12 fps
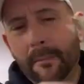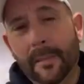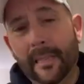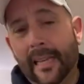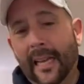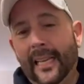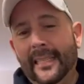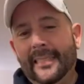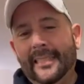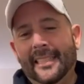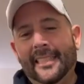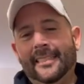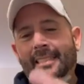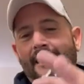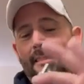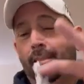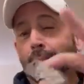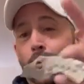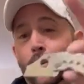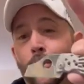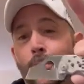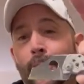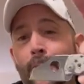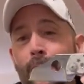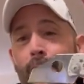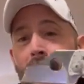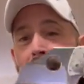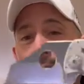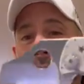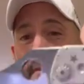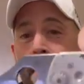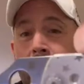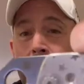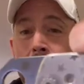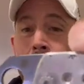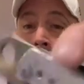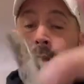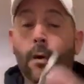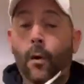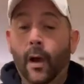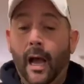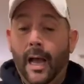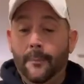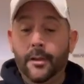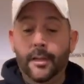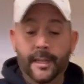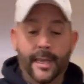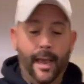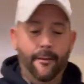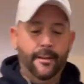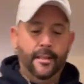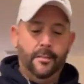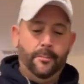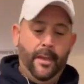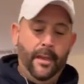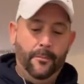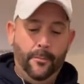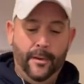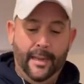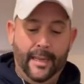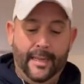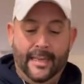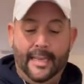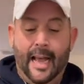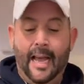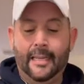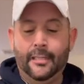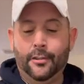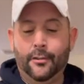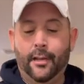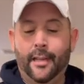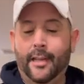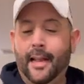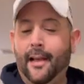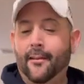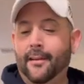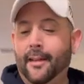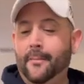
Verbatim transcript: But guys, this is a cool little knife. Now, I'm going to carry this bad boy. I got to try it out.